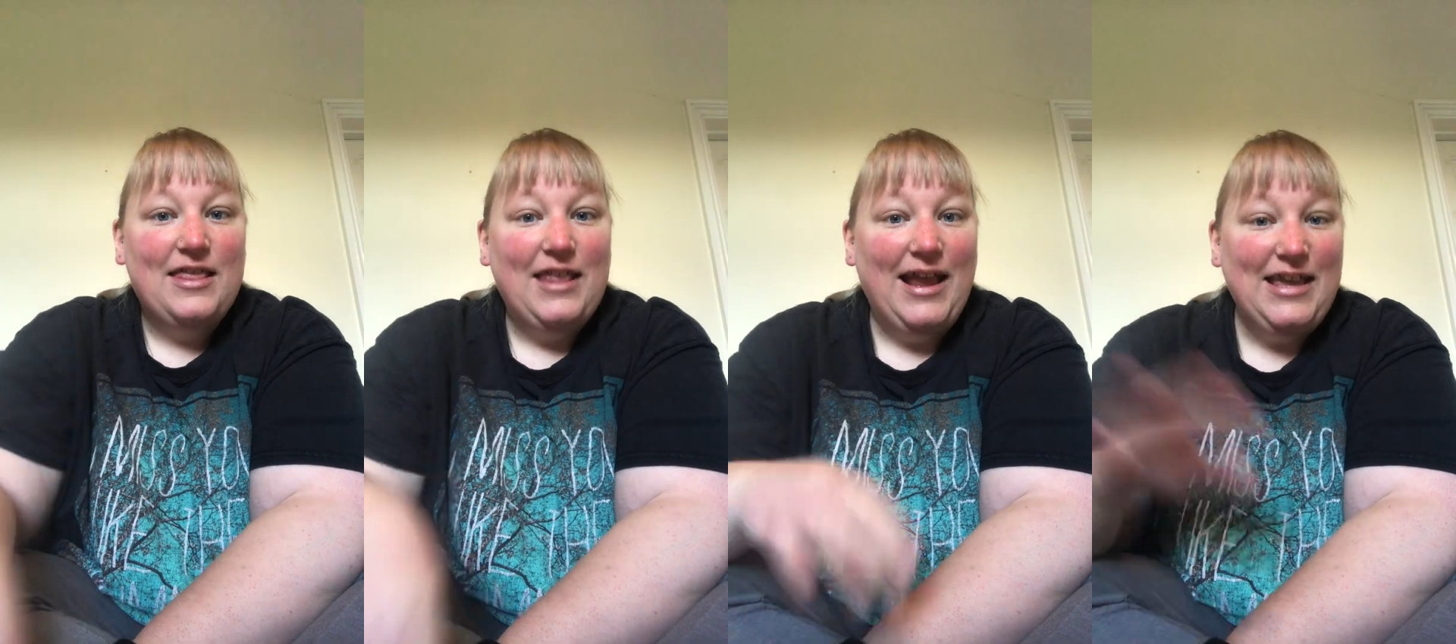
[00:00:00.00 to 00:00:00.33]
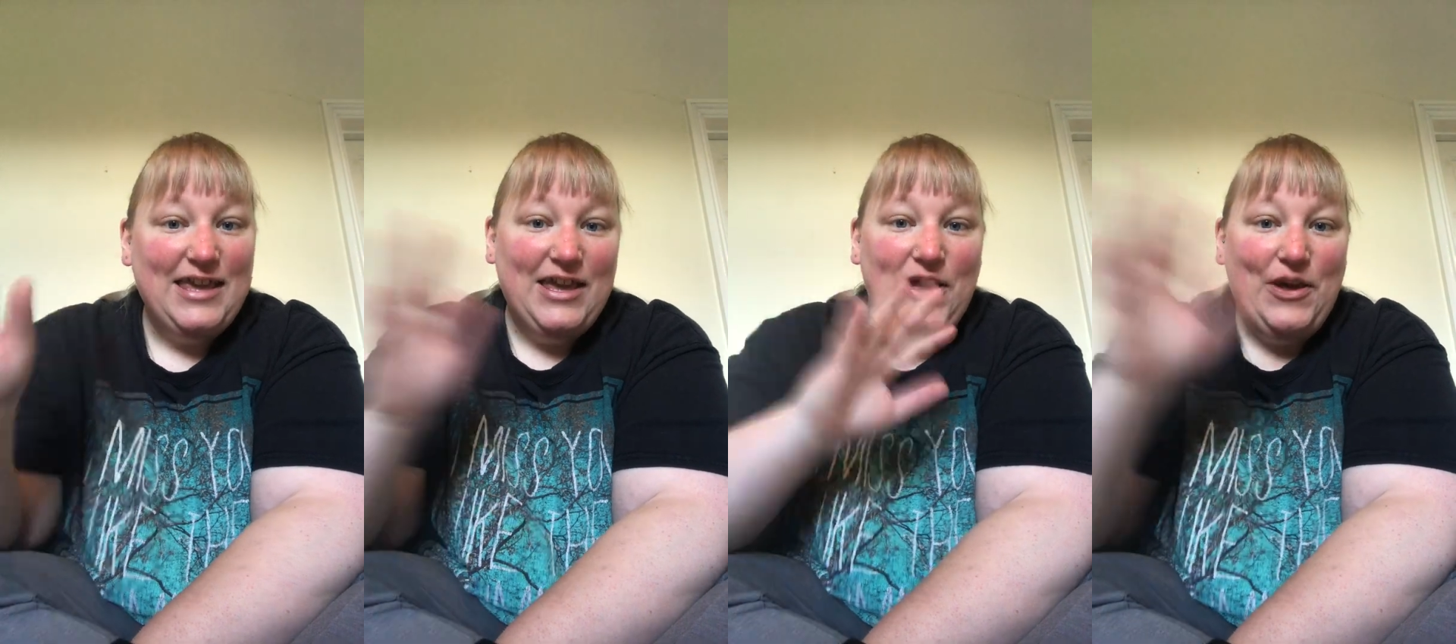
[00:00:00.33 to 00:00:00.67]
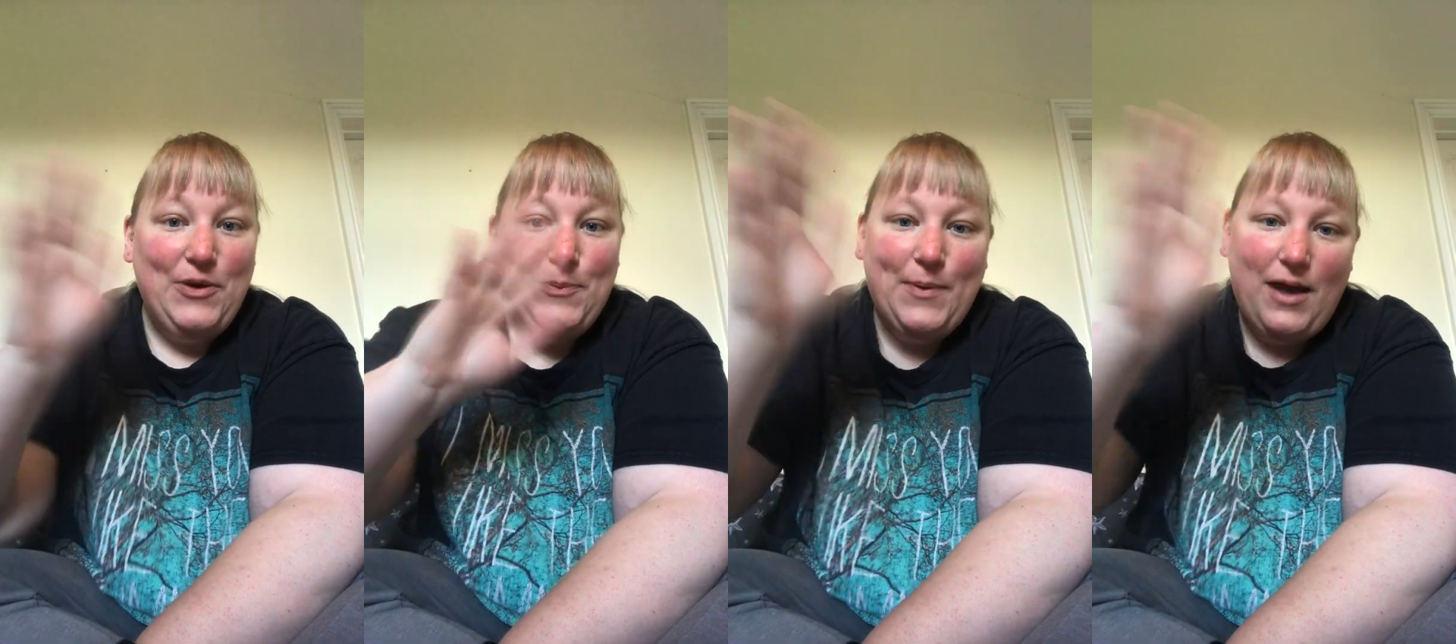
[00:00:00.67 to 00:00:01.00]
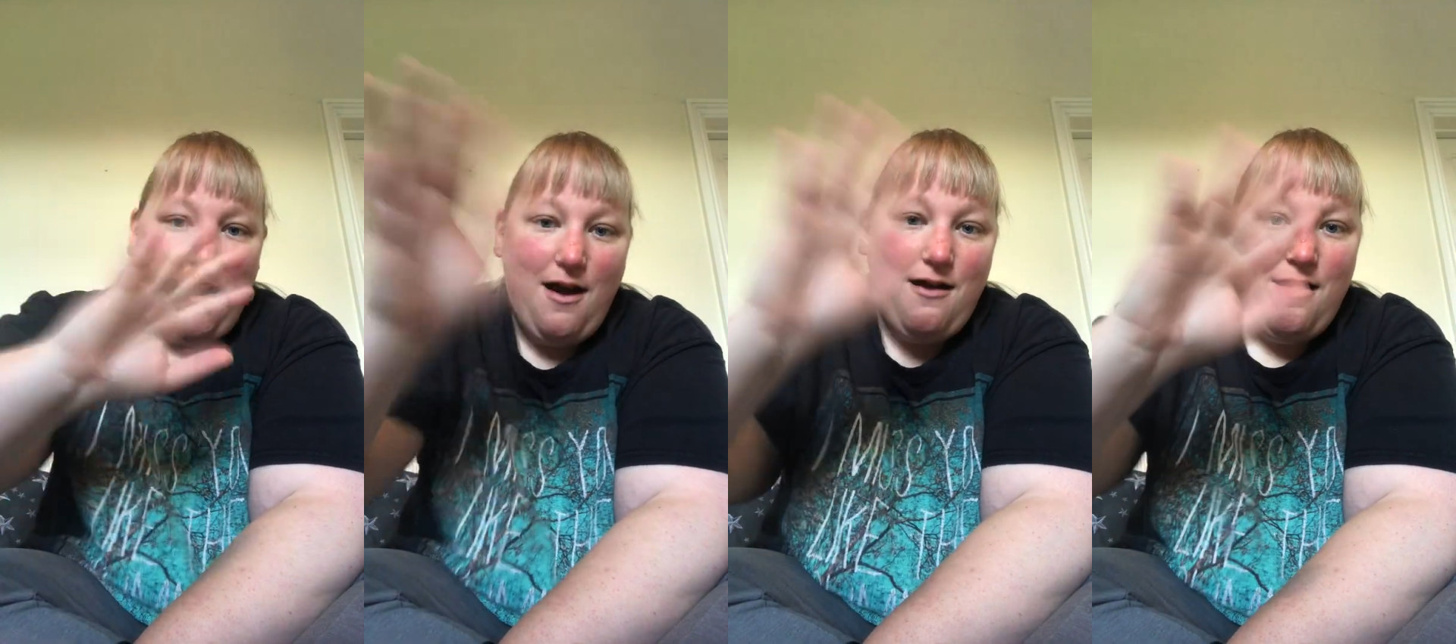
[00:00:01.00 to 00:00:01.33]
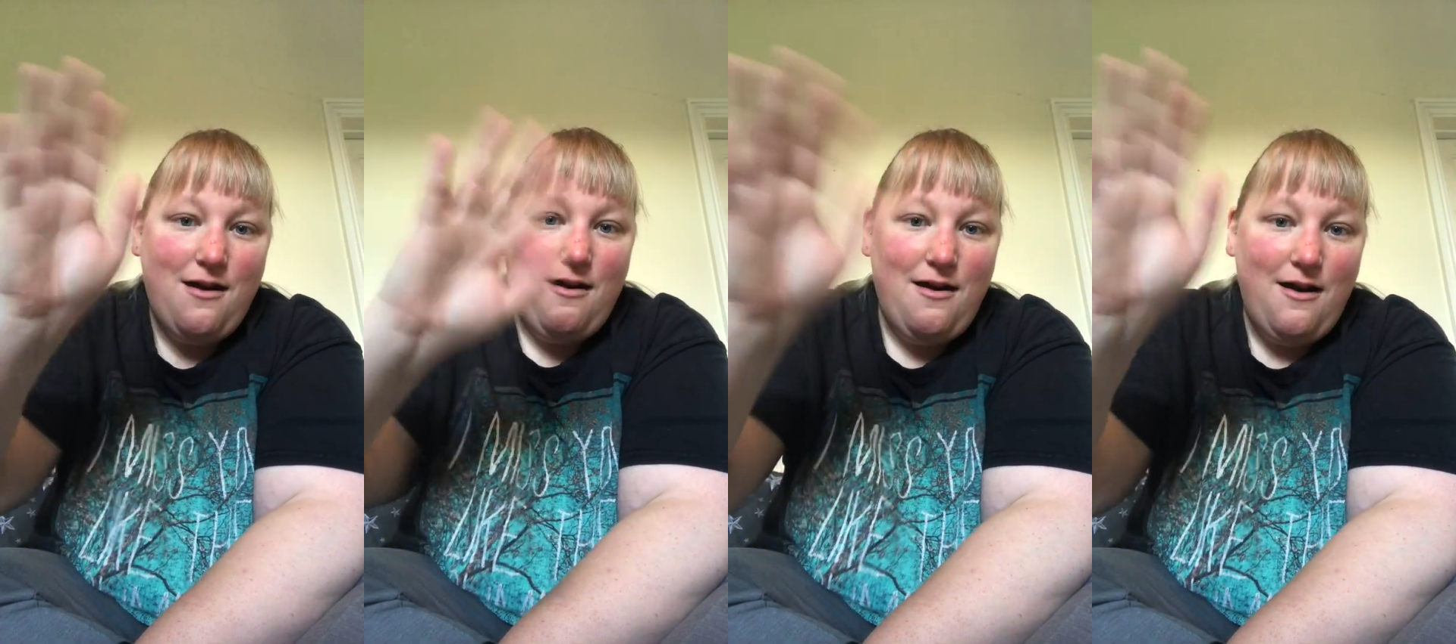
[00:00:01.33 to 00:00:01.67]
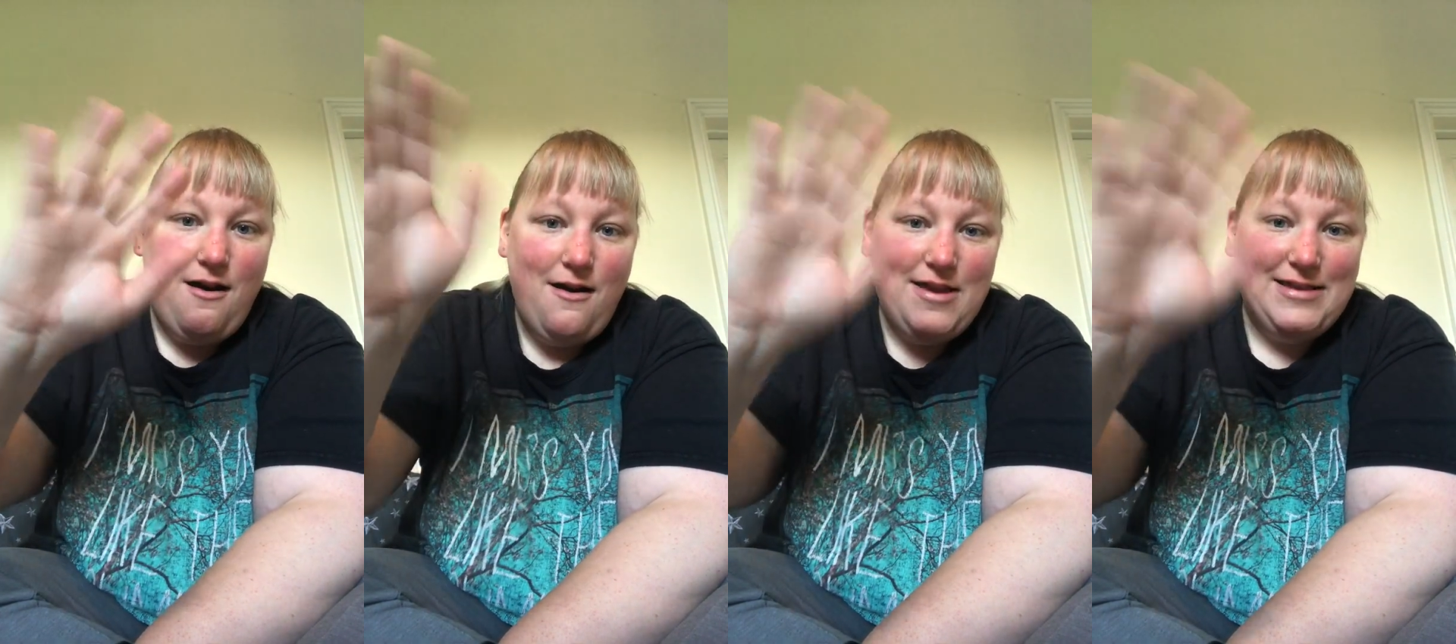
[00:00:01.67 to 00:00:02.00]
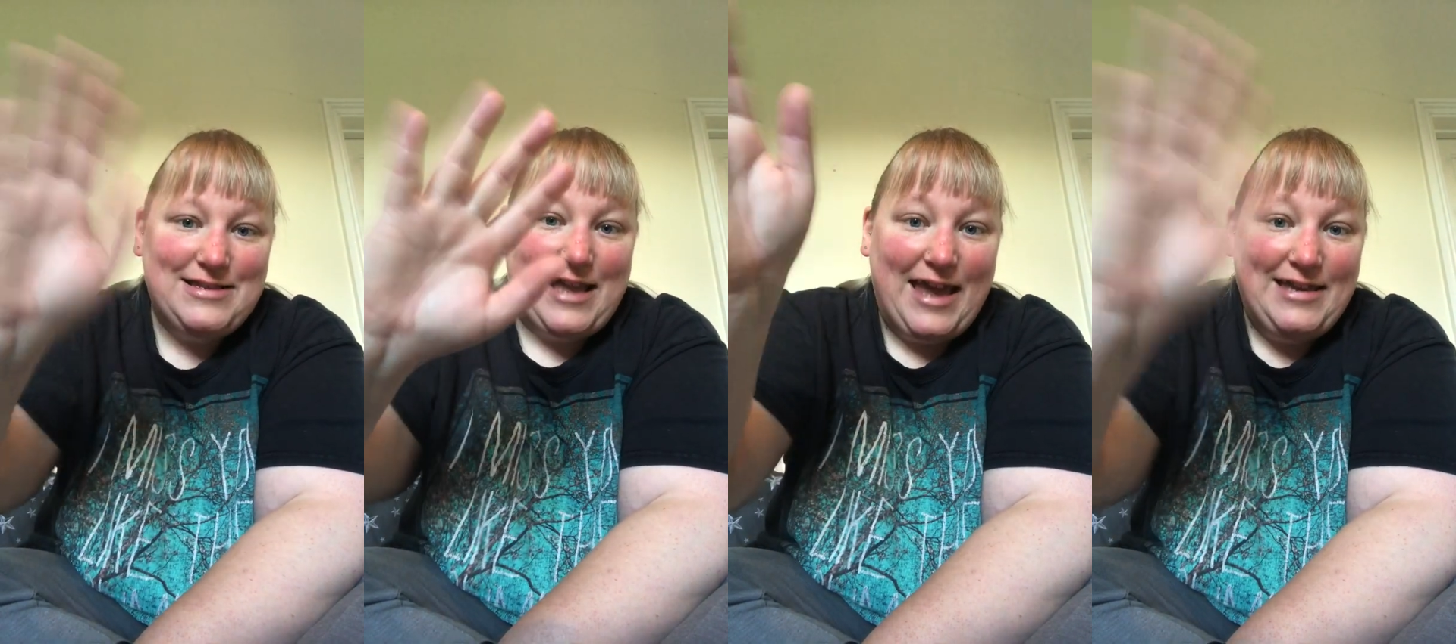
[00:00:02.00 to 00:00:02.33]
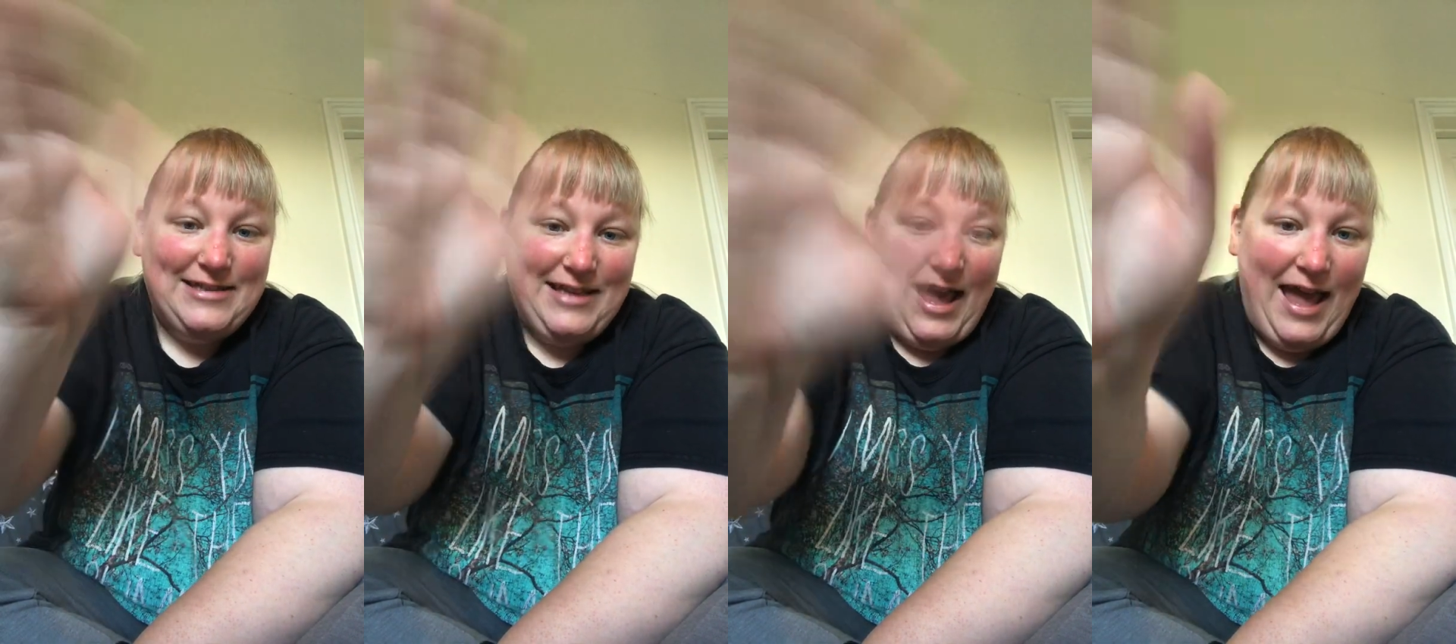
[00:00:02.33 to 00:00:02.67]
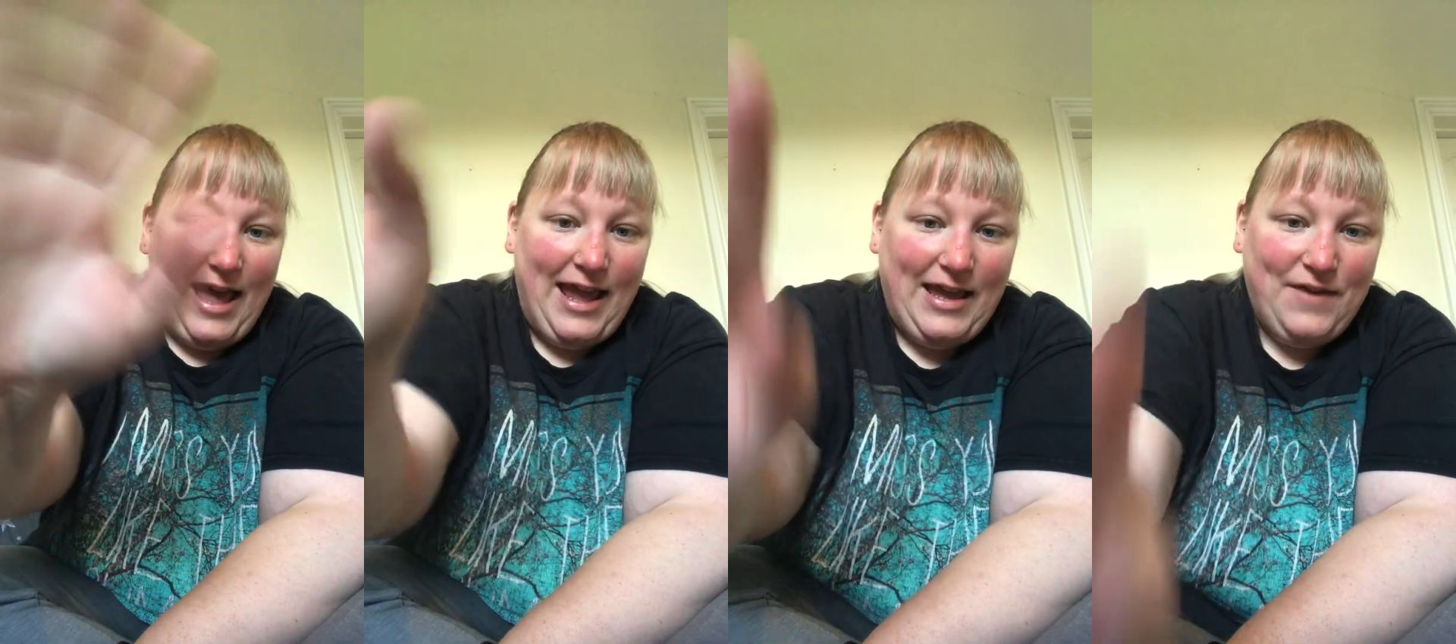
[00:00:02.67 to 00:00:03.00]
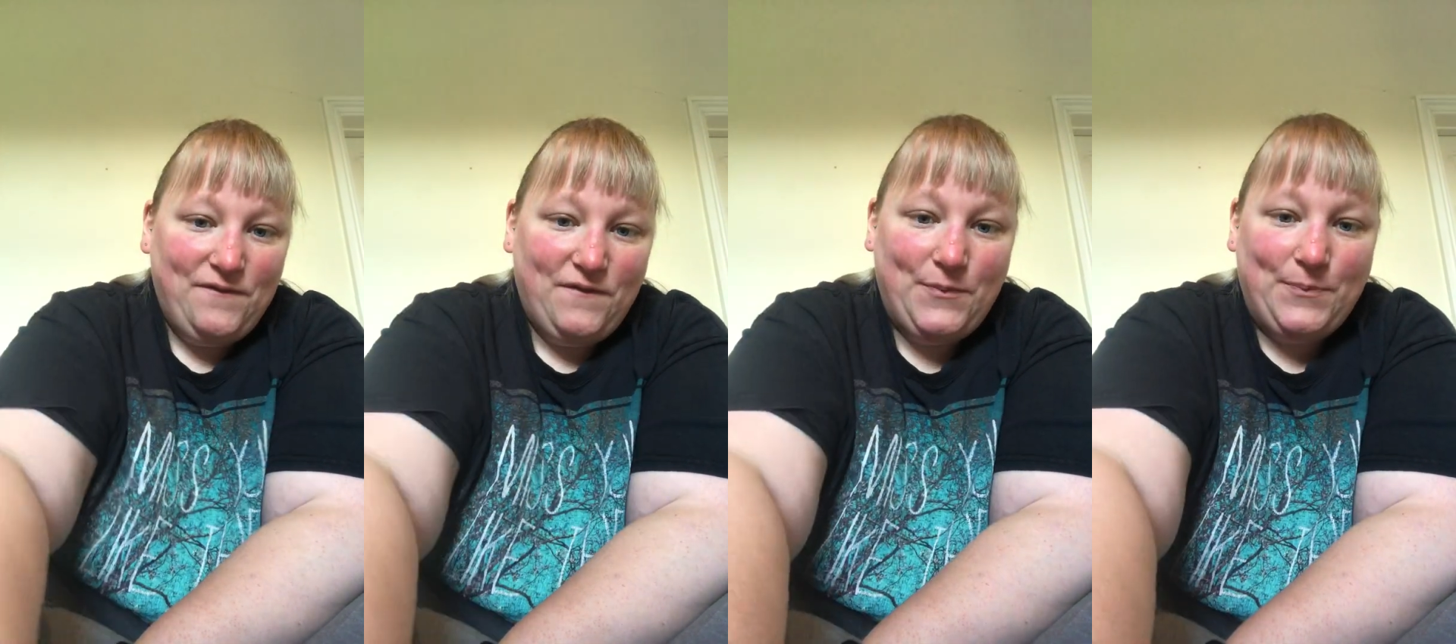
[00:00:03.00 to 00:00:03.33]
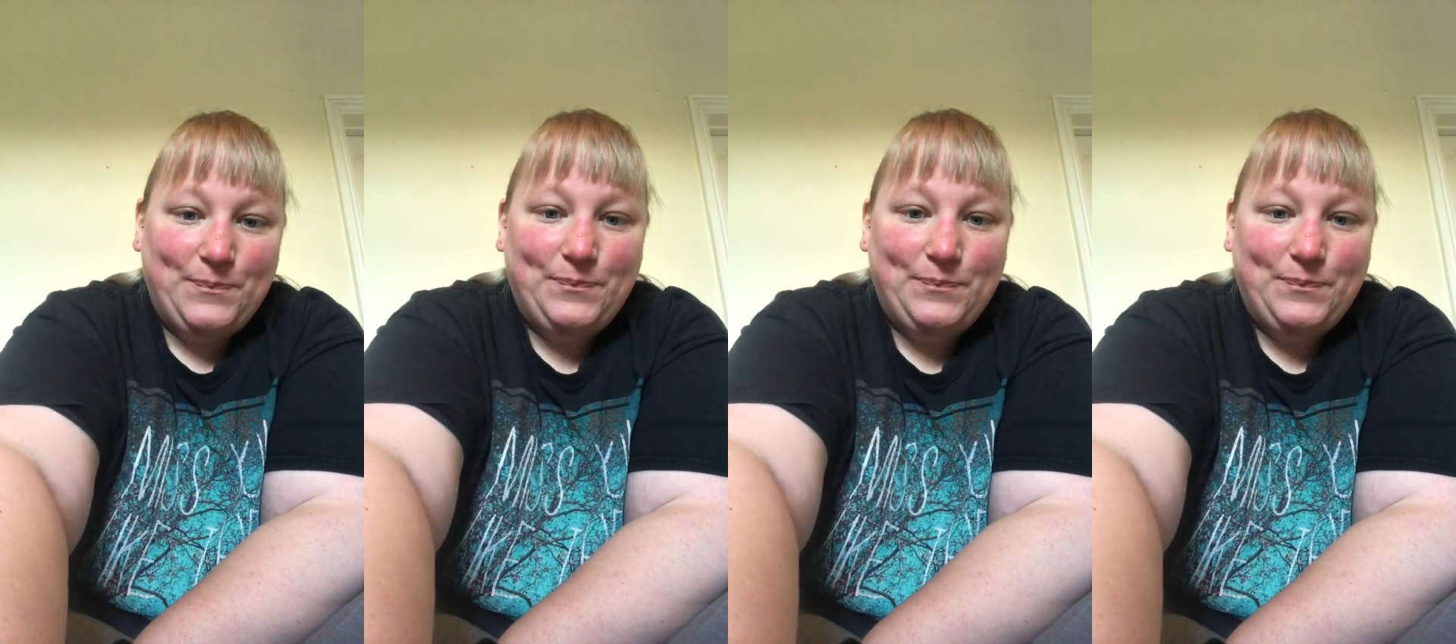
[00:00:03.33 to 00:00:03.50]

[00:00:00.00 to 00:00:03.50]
Thank you. Bye. Stay safe.